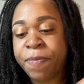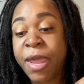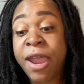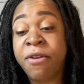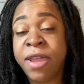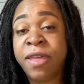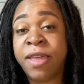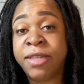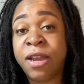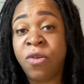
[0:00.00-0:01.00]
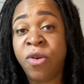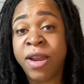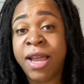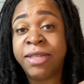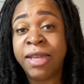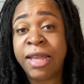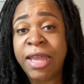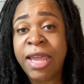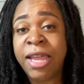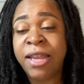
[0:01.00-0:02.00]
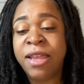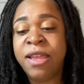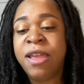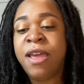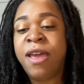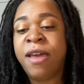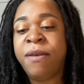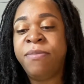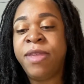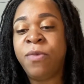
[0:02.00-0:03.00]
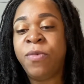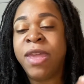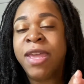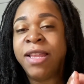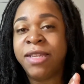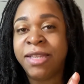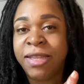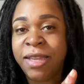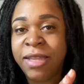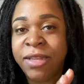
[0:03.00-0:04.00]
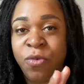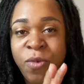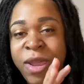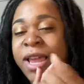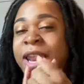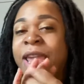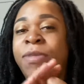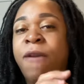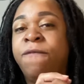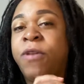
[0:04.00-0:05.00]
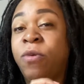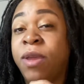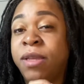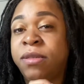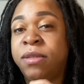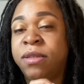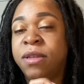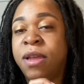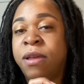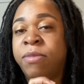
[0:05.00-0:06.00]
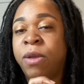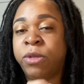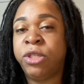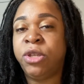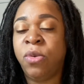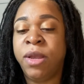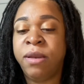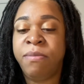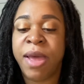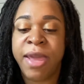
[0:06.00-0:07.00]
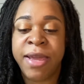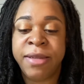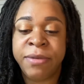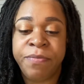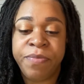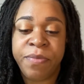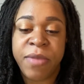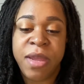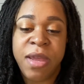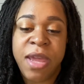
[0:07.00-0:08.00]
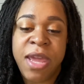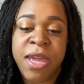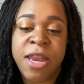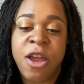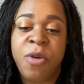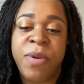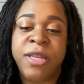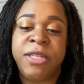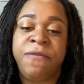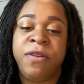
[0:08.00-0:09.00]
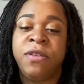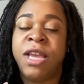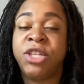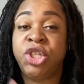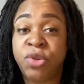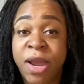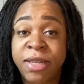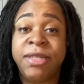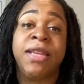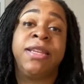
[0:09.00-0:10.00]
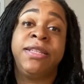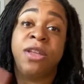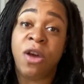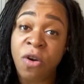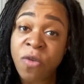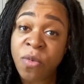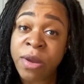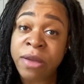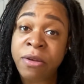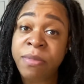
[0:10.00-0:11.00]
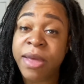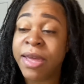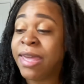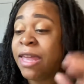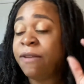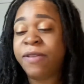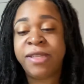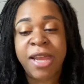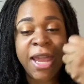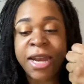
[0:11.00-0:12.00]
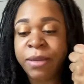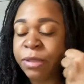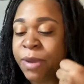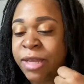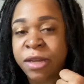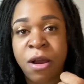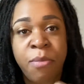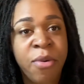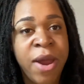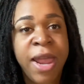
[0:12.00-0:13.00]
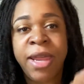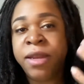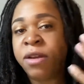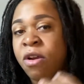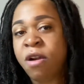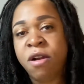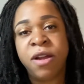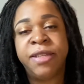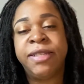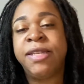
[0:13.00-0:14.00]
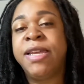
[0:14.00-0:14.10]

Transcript: area that's not organized and clean, then we get to reclaim that focus that was stolen by it. It can help us to feel less stress and less overwhelm. Again, if it's taking up space in our brain and our hearts,